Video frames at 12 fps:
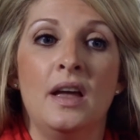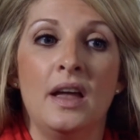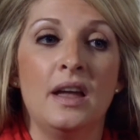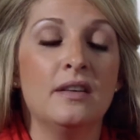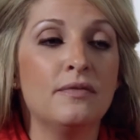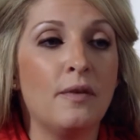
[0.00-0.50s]

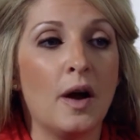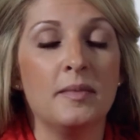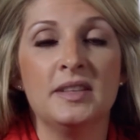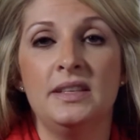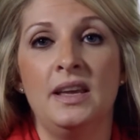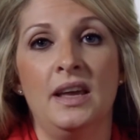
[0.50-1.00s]
in
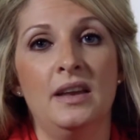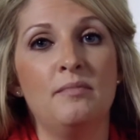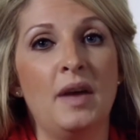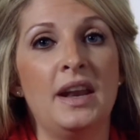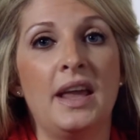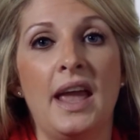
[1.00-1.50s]
pharmacy, in
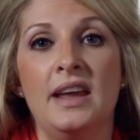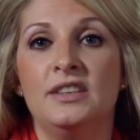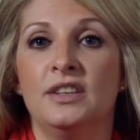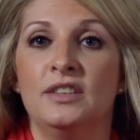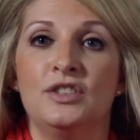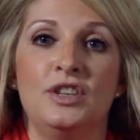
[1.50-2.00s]

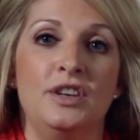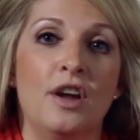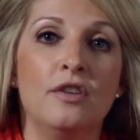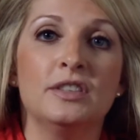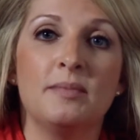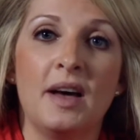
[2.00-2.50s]
medications. She
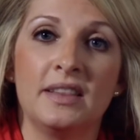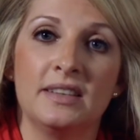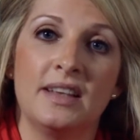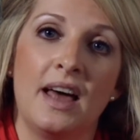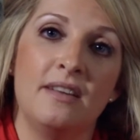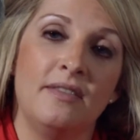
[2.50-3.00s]
knows about
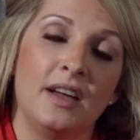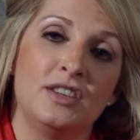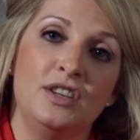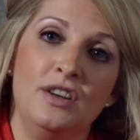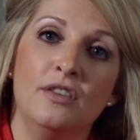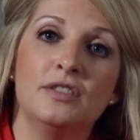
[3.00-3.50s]
the side
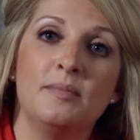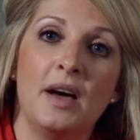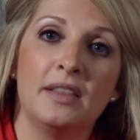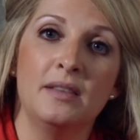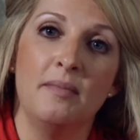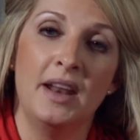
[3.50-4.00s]
effects, she knows
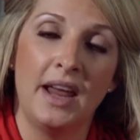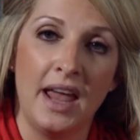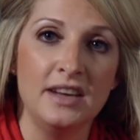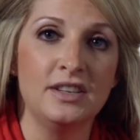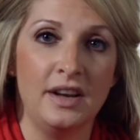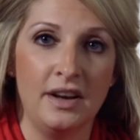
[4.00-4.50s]
about the medication